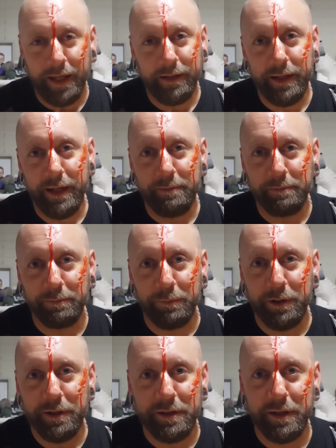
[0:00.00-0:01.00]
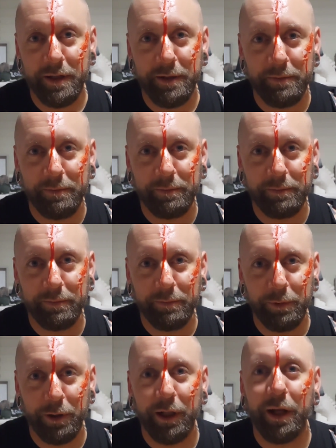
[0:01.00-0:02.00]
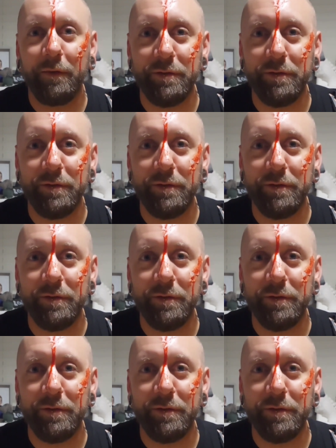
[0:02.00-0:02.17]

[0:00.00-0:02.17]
And yeah, we're going to go